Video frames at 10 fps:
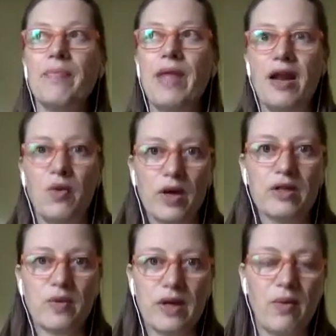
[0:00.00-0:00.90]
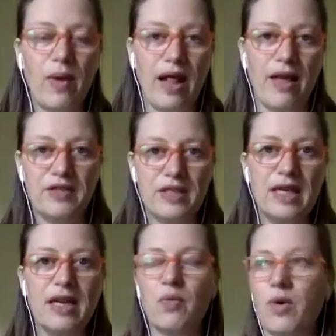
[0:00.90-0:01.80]
and it works really well. I've
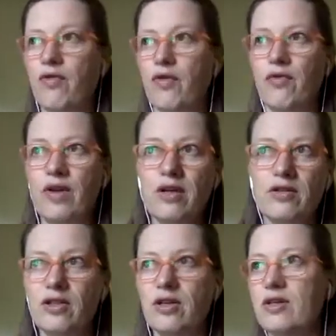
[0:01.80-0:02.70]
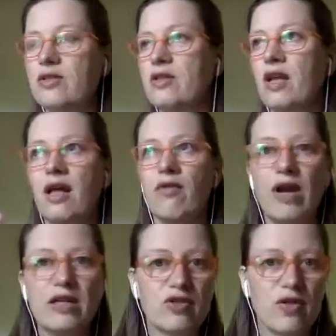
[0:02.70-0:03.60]
seen it work for realtors,
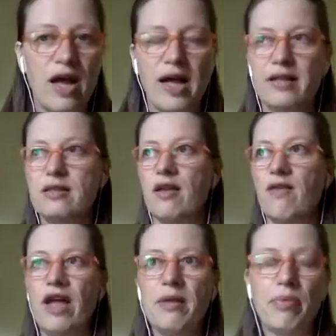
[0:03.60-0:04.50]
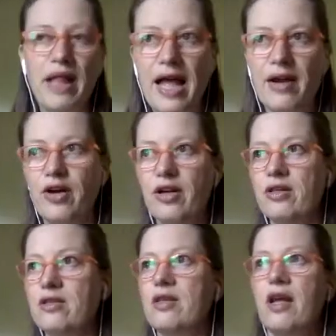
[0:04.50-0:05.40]
restaurants, event
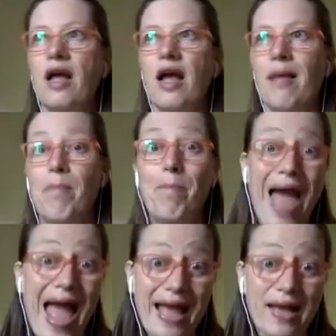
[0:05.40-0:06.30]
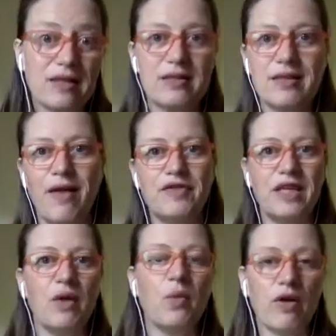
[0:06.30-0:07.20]
planners, banks. I've seen
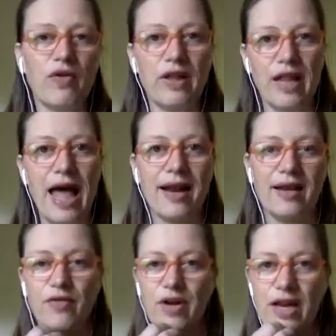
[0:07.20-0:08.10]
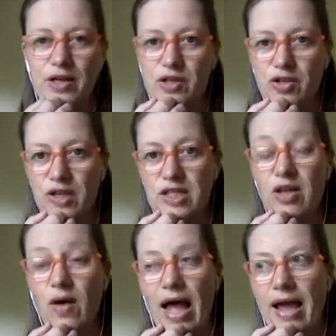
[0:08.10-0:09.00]
it work for a lot of different industries.
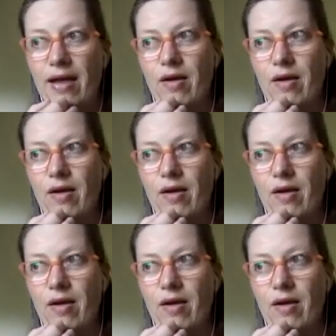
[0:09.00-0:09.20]
So I